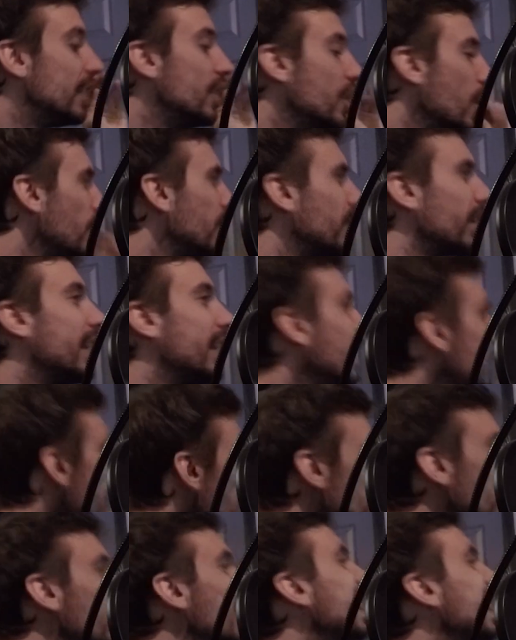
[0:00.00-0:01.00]

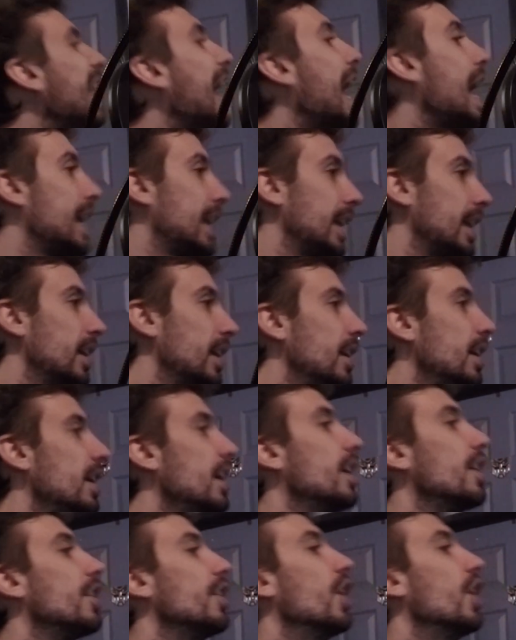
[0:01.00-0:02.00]
knows he's lying.
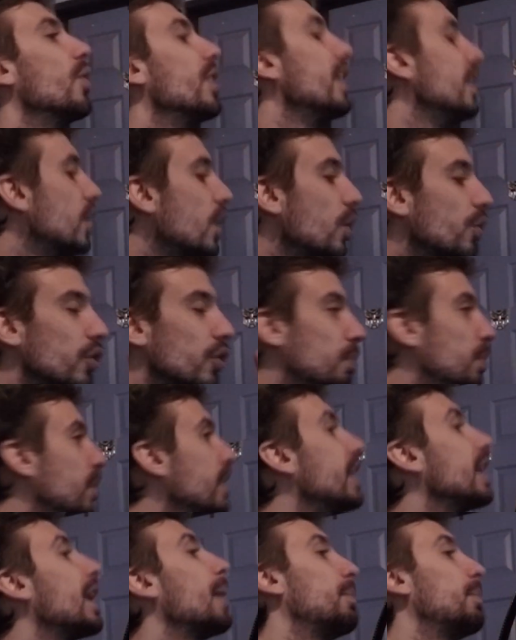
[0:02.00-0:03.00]
You know, he knows he's
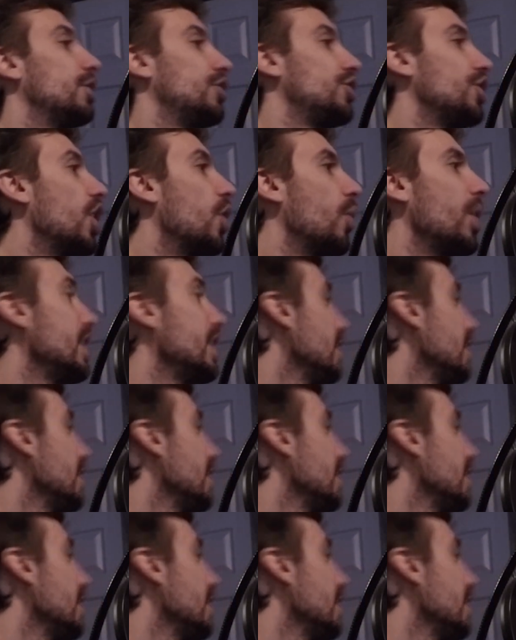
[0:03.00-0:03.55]
putting up a show, and